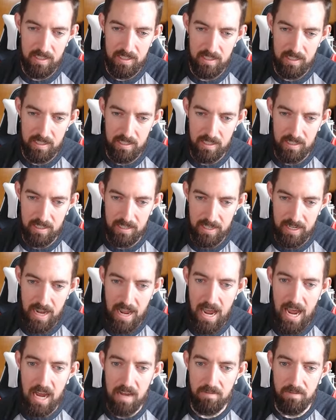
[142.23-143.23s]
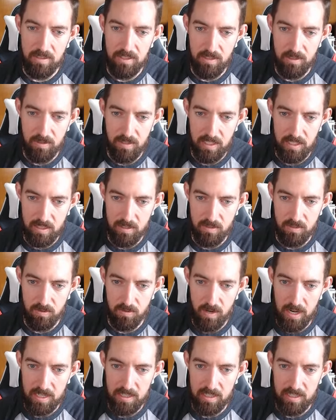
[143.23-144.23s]
like avenue that goes
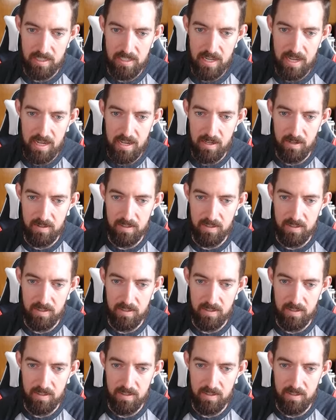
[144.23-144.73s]
directly down.